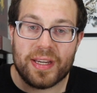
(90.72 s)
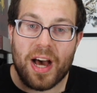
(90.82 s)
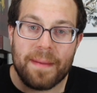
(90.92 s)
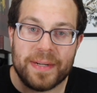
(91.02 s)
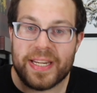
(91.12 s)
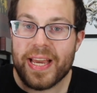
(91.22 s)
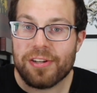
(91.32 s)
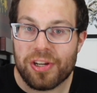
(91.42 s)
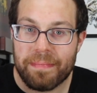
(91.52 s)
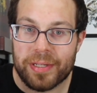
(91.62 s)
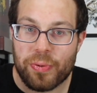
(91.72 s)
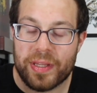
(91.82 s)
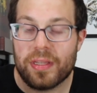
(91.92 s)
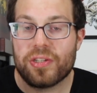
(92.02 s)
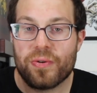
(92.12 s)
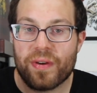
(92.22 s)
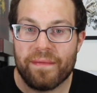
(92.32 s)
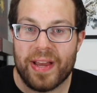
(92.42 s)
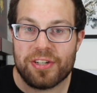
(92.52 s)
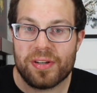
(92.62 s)
of competition between the two
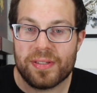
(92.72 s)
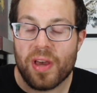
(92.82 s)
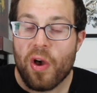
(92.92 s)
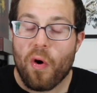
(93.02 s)
conventions,